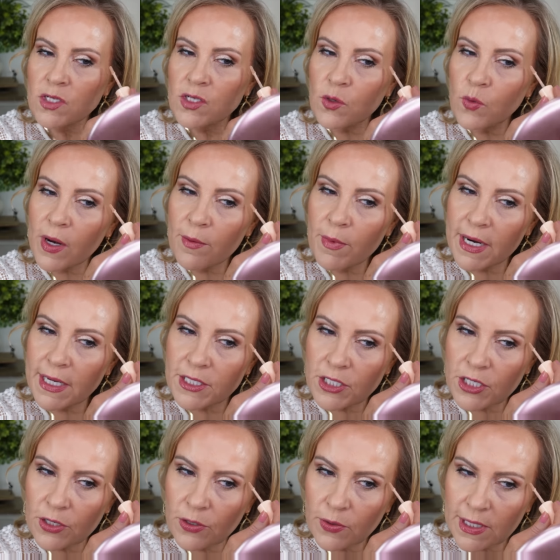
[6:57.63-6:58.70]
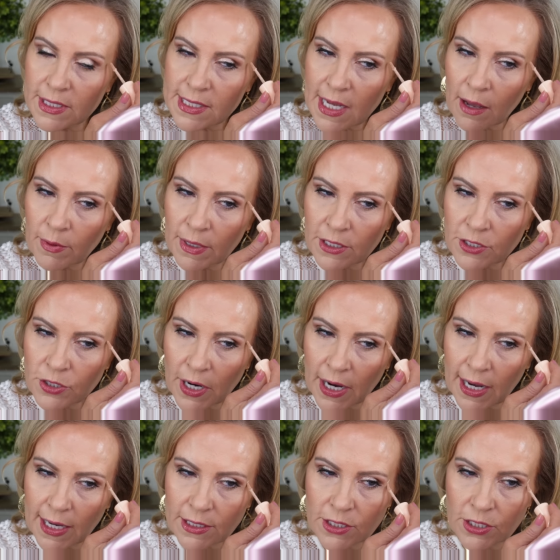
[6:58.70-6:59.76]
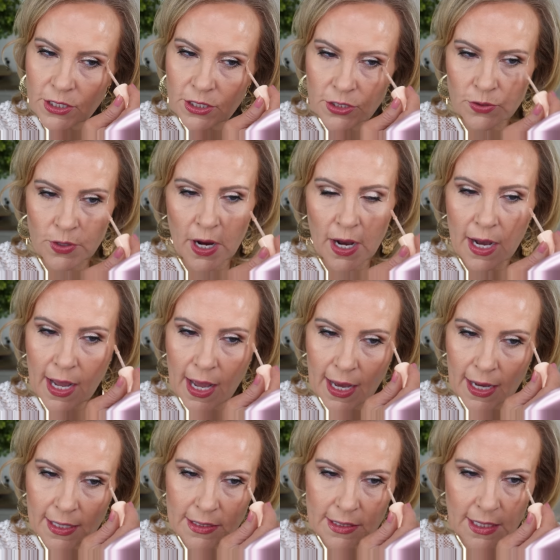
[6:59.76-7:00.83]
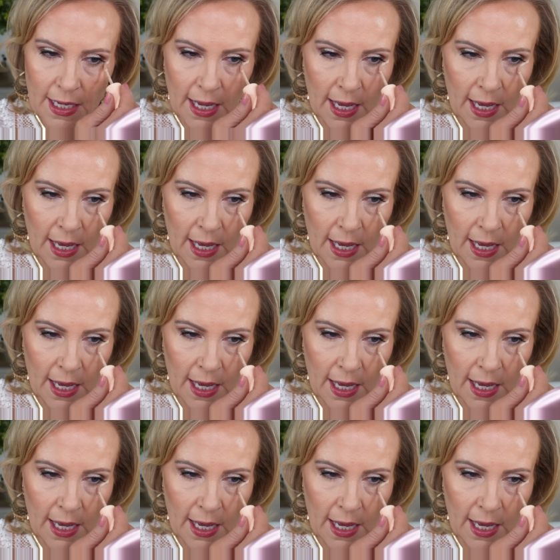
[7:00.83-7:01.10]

So what I'm gonna do is I'm gonna try to draw as